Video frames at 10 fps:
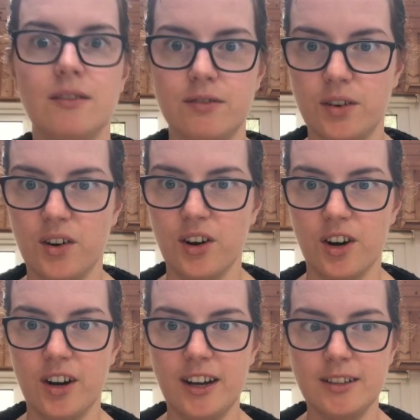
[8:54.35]

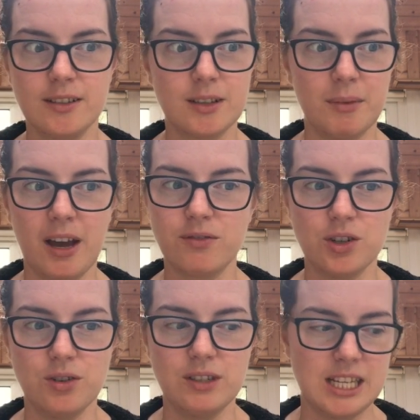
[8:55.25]
for some
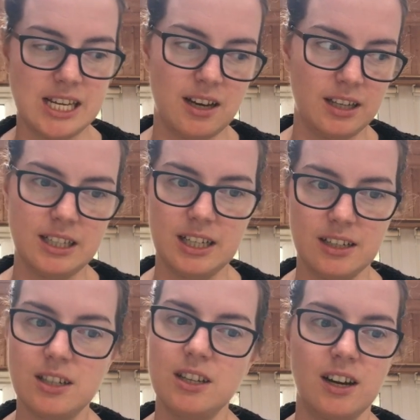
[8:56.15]
afternoon tea
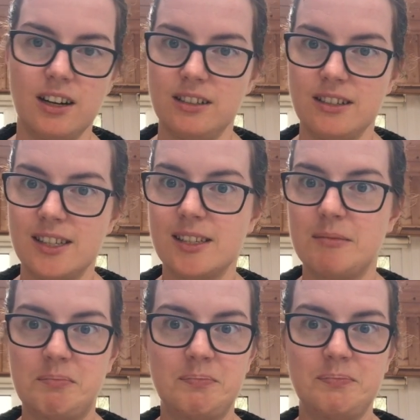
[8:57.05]
ideated yarns.